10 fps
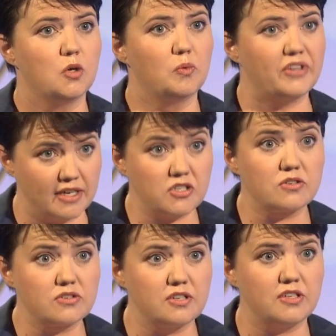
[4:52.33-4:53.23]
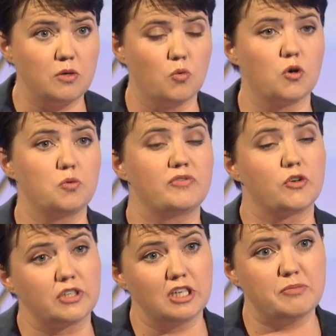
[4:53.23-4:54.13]
with answers that they want. We've
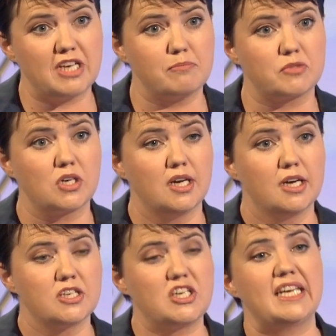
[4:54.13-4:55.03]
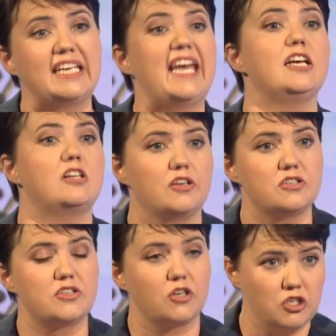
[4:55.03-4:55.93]
got the Lib Dems saying in
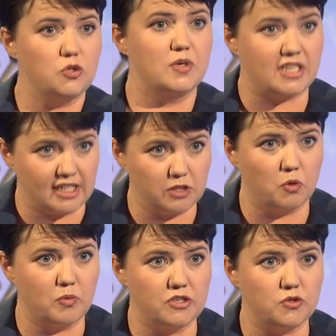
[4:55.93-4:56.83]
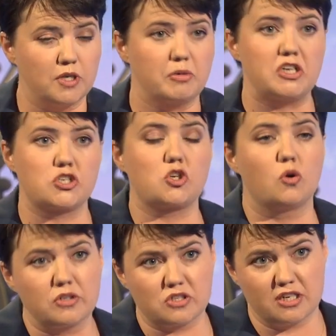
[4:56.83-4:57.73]
England they're going to do exactly what we're doing, but in
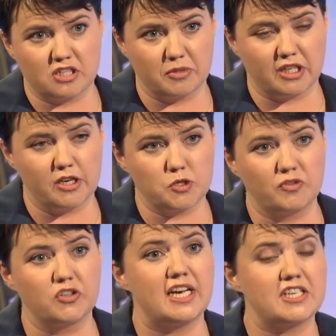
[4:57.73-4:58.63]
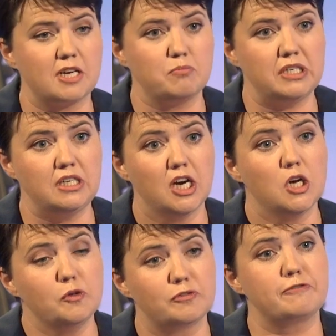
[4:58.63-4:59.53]
Scotland saying something else. We've got the SNP
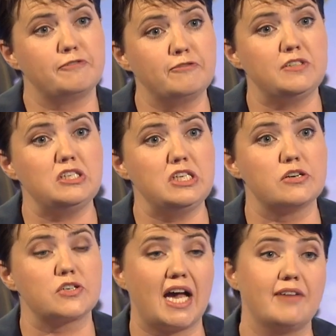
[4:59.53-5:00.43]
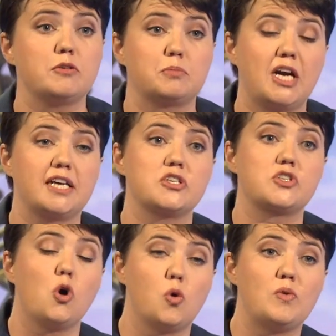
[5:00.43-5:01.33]
who for 15 years have in
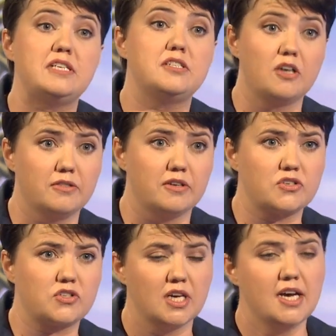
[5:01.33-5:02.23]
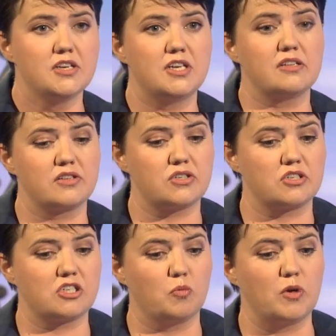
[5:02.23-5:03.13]
practice already done this, saying that this is
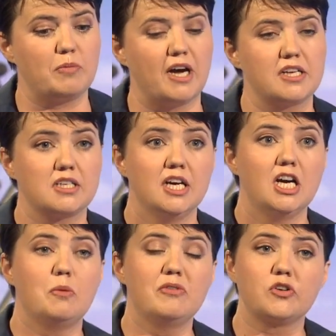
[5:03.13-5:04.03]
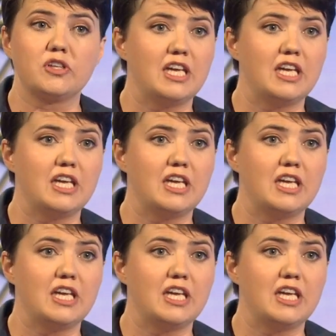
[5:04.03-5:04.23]
some way bad. And we've got the